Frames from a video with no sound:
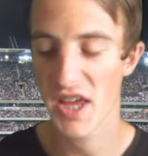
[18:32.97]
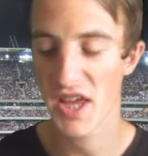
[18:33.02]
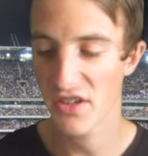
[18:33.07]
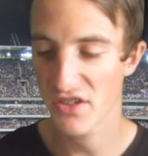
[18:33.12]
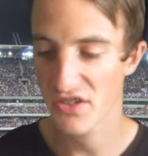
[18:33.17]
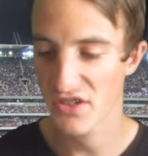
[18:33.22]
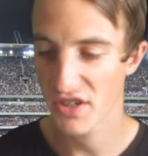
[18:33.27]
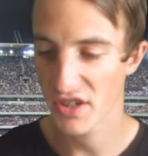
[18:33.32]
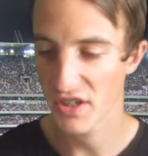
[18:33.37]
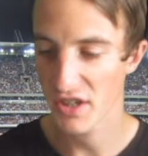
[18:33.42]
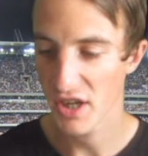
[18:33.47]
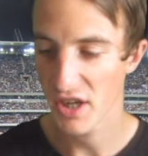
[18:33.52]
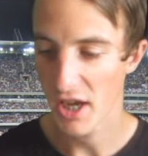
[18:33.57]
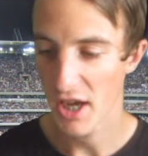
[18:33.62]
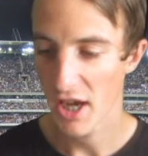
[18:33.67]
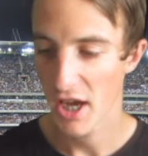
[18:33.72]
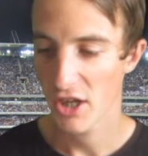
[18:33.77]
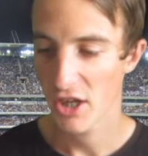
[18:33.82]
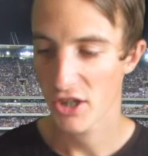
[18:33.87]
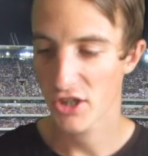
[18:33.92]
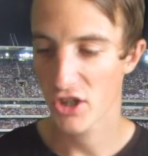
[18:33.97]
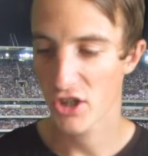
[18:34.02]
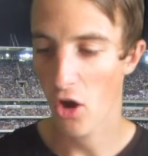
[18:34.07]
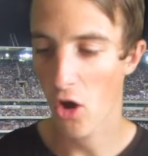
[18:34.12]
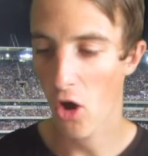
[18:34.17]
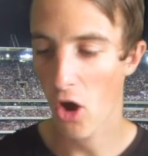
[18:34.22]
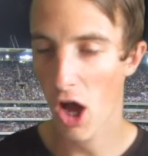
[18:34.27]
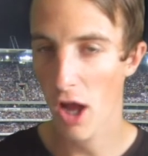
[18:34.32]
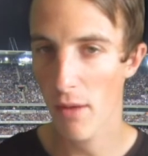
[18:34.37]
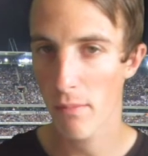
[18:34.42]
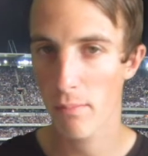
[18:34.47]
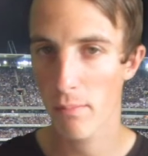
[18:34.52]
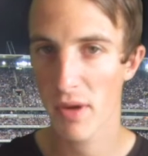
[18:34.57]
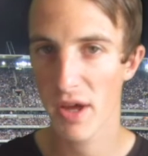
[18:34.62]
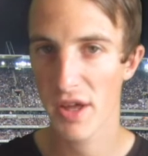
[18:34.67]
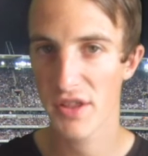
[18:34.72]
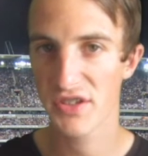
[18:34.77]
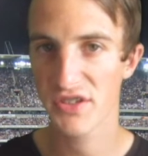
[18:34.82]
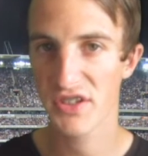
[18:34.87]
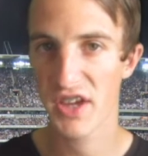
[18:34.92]
Eastern time.
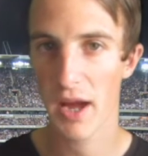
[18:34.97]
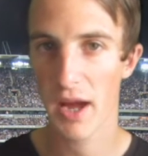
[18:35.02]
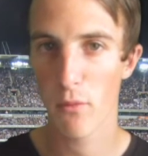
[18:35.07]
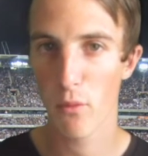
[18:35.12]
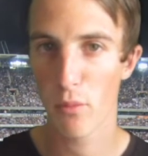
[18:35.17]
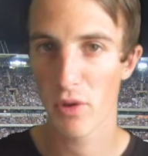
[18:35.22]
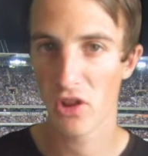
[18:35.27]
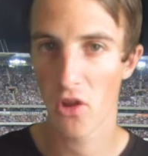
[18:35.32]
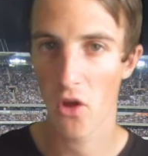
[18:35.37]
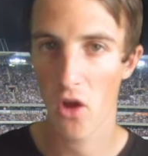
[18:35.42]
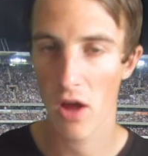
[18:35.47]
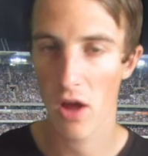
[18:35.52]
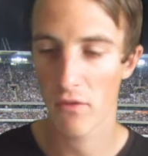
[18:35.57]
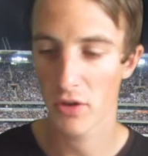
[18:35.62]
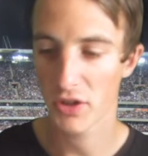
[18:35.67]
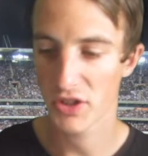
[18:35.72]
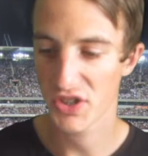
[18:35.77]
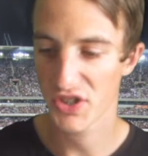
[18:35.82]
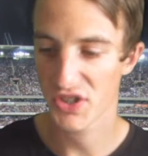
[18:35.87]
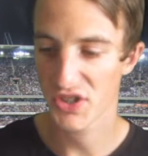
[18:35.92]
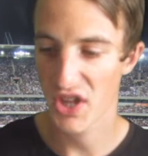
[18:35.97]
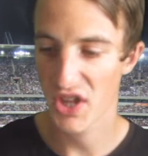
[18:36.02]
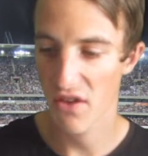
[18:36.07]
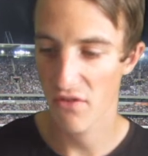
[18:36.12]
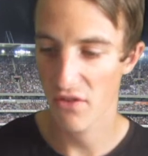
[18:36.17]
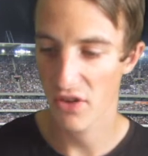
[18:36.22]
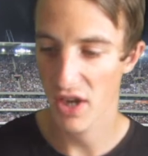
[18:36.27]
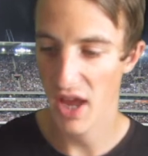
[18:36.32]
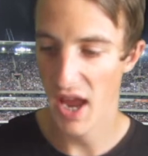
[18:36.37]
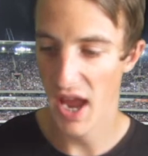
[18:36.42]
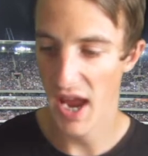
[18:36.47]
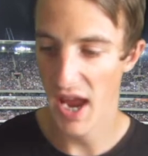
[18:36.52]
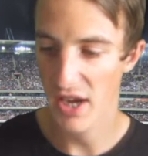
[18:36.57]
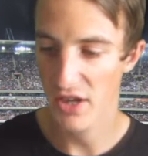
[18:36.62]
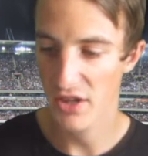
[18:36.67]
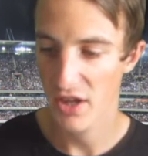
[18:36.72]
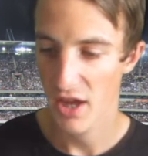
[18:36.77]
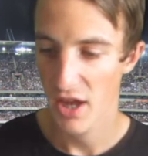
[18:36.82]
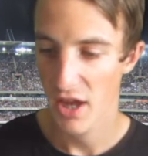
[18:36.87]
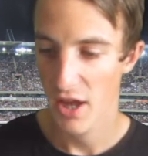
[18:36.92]
This game will be live on 7
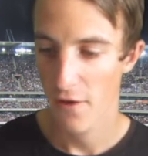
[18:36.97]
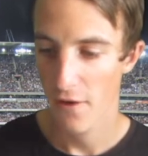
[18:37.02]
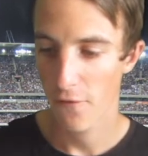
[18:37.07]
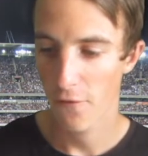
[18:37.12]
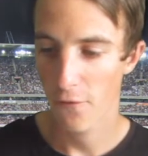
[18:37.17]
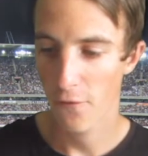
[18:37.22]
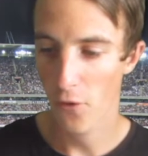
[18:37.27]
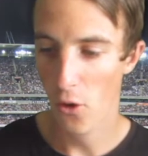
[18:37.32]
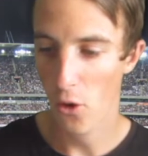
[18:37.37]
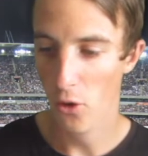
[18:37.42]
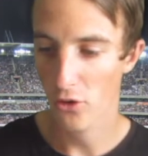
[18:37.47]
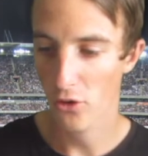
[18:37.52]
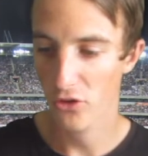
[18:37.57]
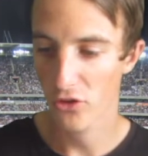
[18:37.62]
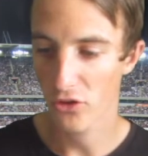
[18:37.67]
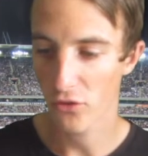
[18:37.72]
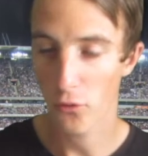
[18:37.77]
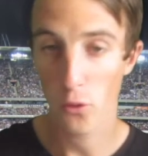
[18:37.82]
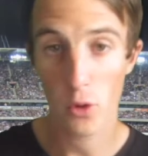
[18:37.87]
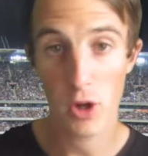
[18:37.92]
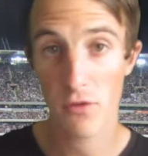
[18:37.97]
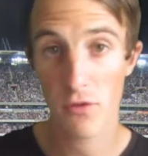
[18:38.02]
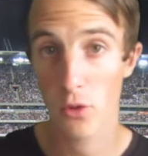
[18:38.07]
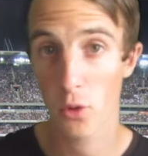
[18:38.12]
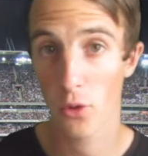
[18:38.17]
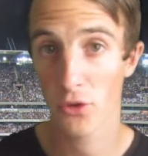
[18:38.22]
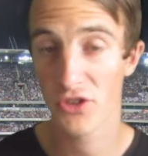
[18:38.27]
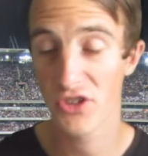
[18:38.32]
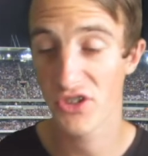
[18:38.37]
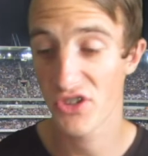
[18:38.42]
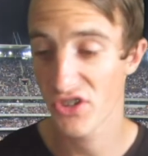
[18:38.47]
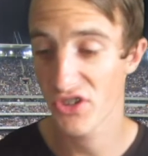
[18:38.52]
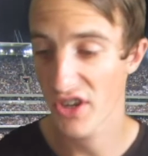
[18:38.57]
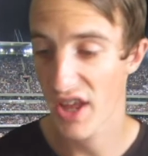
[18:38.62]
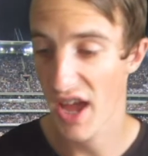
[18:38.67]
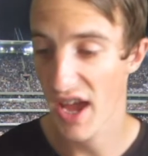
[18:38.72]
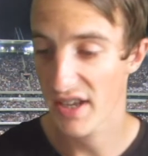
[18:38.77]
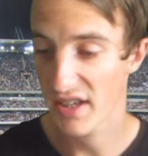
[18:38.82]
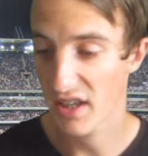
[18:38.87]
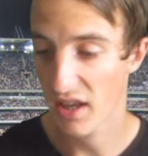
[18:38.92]
and Fox Footy. Of course, this is
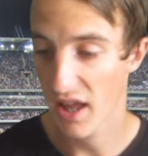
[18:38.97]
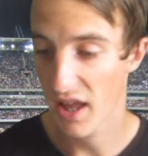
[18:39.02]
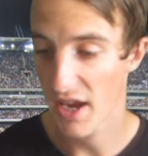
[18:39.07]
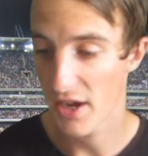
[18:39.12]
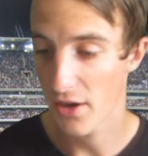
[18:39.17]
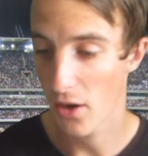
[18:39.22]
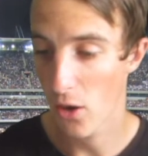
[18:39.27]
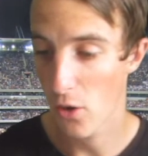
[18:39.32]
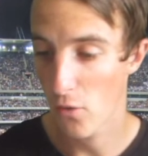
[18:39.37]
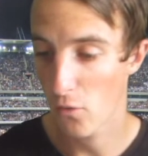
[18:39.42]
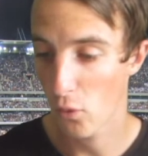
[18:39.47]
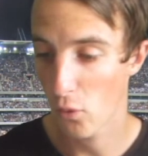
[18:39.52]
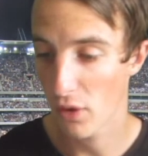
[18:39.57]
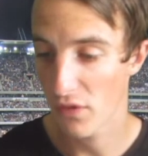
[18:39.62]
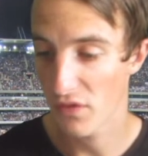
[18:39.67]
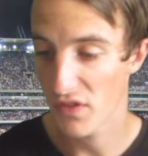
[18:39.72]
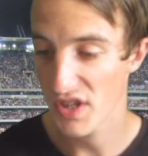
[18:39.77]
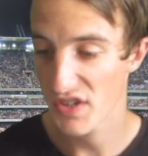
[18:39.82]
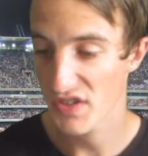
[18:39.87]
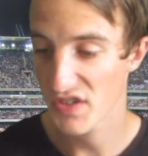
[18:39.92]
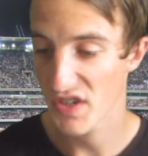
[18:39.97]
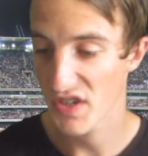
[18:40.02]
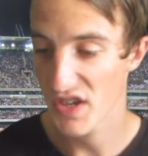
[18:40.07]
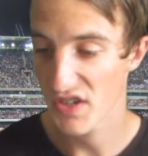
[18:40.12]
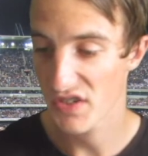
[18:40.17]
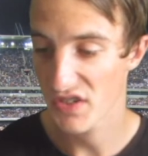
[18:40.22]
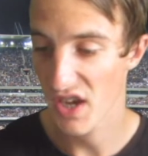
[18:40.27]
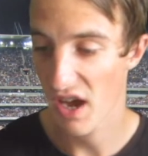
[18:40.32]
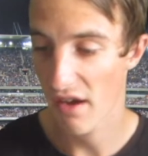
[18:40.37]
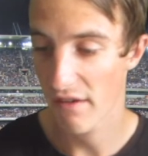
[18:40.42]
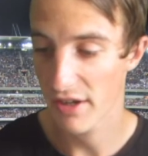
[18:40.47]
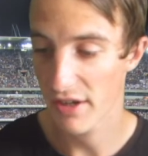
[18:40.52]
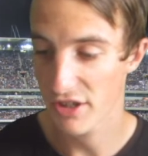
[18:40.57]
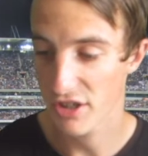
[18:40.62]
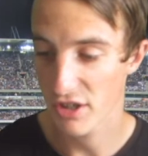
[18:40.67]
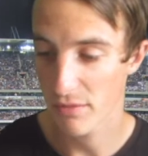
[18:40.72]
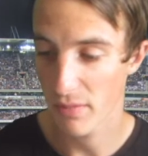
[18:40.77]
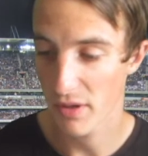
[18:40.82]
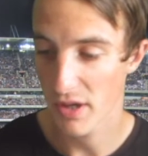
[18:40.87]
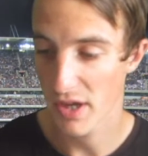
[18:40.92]
at Adelaide Oval, and this is going
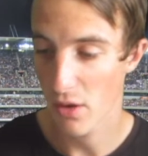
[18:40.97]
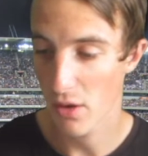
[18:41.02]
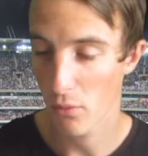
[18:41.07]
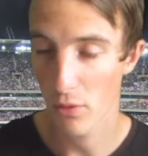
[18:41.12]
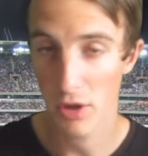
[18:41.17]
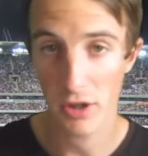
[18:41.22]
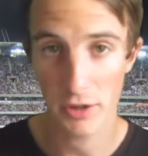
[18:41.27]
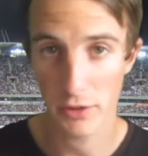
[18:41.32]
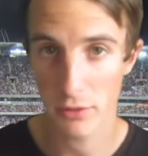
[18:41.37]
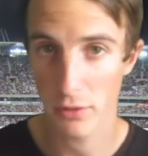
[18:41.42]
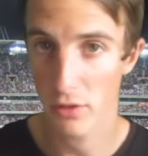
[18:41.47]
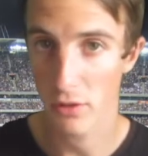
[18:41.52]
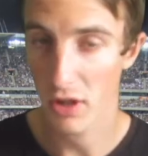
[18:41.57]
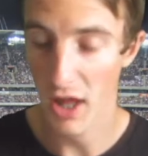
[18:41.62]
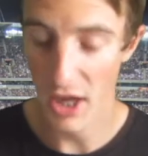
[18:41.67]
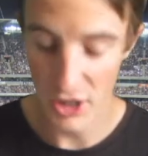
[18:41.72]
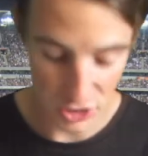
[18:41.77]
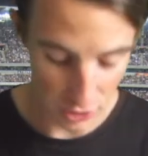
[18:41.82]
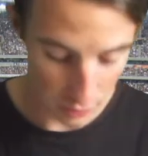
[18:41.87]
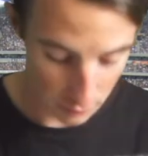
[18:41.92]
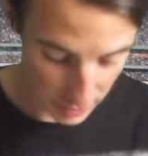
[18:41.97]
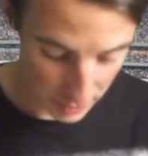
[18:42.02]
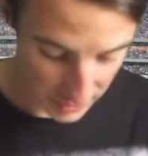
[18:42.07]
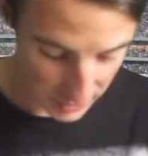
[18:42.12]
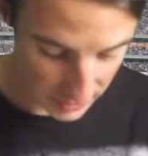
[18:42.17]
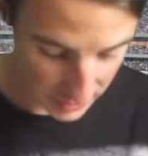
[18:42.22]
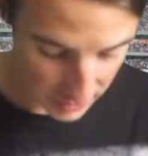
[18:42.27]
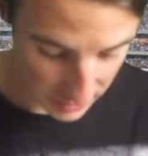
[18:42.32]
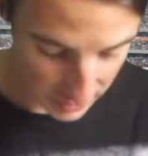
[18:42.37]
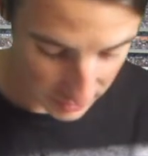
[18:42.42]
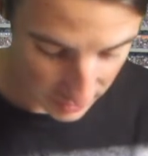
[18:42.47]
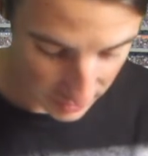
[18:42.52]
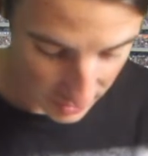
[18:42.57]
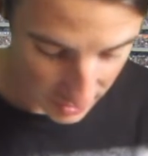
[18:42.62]
to be a really good clash, I reckon.